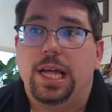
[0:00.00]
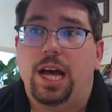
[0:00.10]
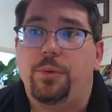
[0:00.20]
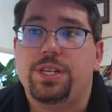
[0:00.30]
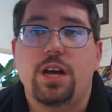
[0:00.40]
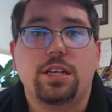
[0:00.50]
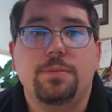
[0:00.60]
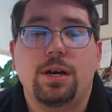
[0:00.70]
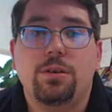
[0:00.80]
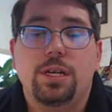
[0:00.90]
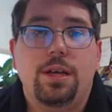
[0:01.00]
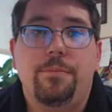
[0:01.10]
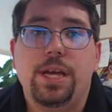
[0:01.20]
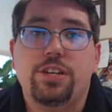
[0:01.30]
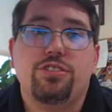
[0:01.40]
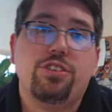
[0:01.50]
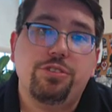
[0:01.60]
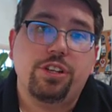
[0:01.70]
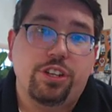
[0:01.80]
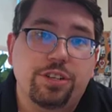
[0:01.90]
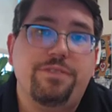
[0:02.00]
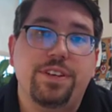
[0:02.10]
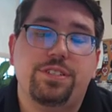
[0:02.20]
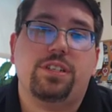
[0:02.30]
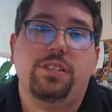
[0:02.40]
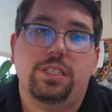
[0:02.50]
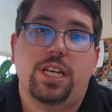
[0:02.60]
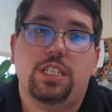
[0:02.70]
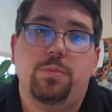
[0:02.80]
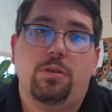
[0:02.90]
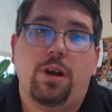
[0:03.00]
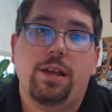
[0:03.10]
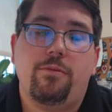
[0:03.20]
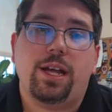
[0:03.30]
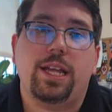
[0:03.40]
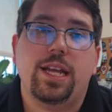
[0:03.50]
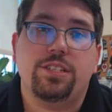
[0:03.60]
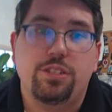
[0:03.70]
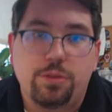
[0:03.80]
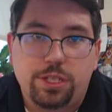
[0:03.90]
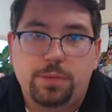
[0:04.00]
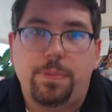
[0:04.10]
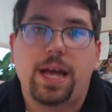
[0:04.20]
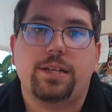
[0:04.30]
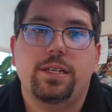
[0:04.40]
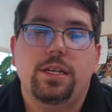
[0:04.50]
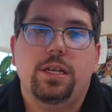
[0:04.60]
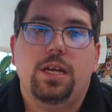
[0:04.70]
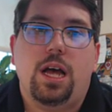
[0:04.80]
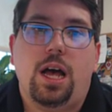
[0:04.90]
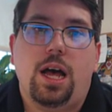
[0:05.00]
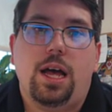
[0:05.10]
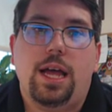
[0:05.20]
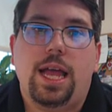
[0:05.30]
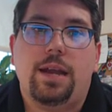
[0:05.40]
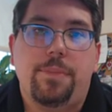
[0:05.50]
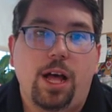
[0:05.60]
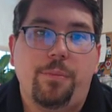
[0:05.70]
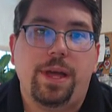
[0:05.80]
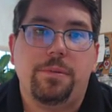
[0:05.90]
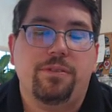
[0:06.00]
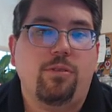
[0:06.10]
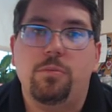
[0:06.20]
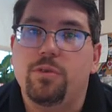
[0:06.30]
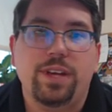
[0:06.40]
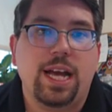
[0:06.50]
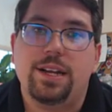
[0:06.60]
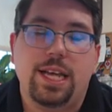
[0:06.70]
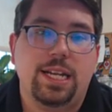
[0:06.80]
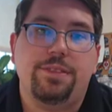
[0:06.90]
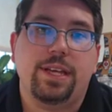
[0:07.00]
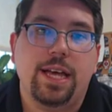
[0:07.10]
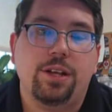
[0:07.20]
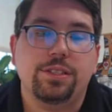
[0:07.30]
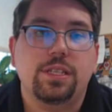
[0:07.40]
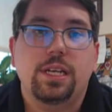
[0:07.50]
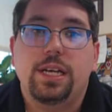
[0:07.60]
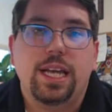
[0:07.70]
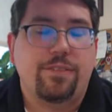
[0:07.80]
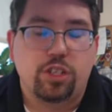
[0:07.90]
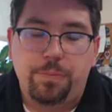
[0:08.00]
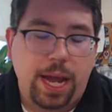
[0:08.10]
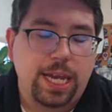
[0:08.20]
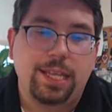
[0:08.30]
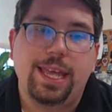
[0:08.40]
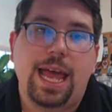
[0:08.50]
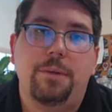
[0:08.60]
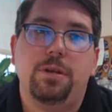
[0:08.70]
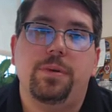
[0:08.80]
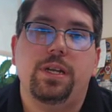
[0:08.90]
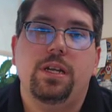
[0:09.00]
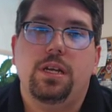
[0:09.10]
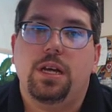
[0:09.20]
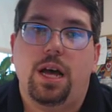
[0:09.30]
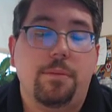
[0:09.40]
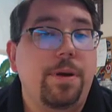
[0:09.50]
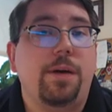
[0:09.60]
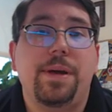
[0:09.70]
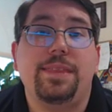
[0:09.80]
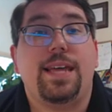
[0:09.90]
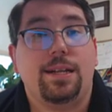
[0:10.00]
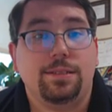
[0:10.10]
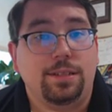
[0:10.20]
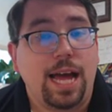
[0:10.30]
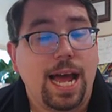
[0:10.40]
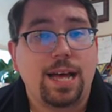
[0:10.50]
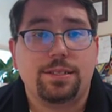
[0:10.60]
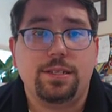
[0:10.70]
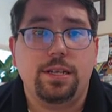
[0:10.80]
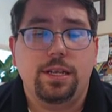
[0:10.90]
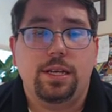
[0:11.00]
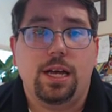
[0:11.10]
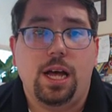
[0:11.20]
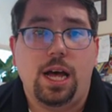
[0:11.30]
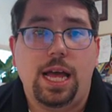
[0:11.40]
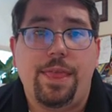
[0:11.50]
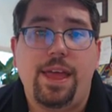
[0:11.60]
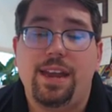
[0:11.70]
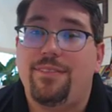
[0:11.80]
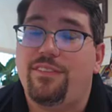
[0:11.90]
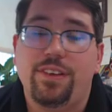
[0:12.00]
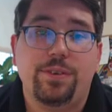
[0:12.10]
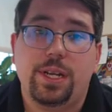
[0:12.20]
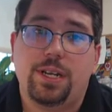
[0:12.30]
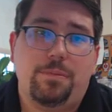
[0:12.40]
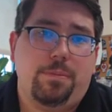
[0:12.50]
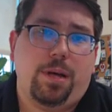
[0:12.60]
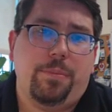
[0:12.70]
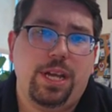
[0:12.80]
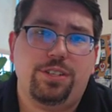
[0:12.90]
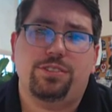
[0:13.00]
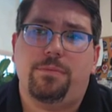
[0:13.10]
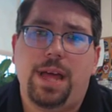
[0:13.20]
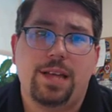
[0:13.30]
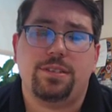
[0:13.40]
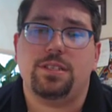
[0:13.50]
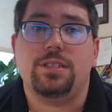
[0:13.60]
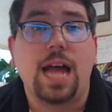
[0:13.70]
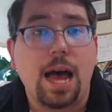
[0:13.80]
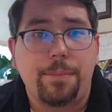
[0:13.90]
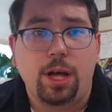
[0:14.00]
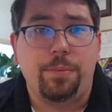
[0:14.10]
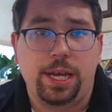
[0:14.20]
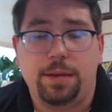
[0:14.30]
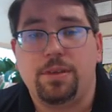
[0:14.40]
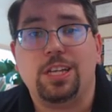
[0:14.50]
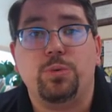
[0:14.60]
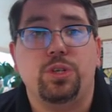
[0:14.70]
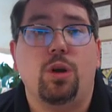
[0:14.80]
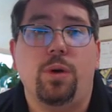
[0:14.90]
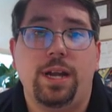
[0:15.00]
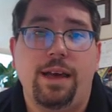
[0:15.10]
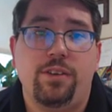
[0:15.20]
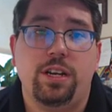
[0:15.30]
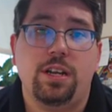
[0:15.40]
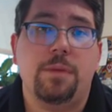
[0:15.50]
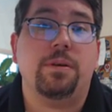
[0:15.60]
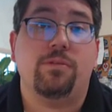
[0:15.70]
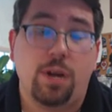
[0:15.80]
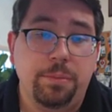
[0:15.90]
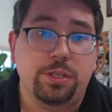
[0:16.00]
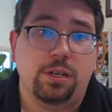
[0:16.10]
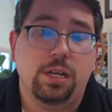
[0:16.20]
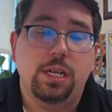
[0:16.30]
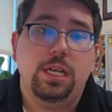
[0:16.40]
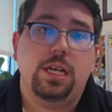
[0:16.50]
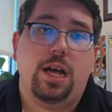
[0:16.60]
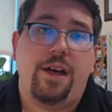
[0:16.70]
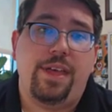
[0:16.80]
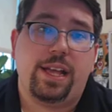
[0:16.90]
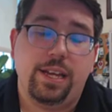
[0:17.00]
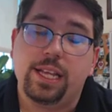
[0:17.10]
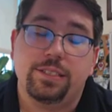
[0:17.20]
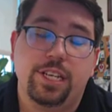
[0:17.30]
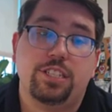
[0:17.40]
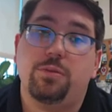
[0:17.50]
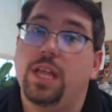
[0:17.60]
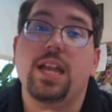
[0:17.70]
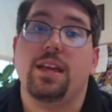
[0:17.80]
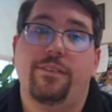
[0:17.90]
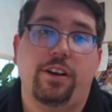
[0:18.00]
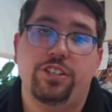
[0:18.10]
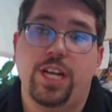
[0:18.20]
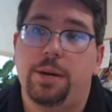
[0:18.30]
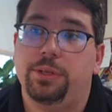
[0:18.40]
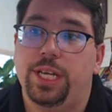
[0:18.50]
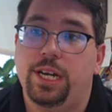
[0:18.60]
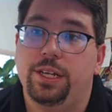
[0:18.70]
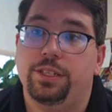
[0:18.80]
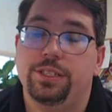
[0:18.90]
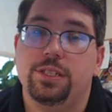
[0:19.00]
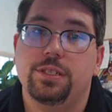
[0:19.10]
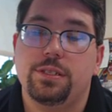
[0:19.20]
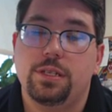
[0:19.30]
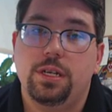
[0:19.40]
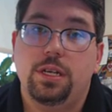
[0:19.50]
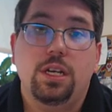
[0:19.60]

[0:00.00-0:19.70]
Uh, we talked about making sure to do the good physical assessment, right? Recognizing to inspect uh, and palpate before moving on to anything else. If there's pain in the abdomen, uh, palpate that last. Uh, and then if you feel any type of palpations or masses, stop palpating because we don't want to have any type of rupture uh, that can exist with any of our GI related illnesses.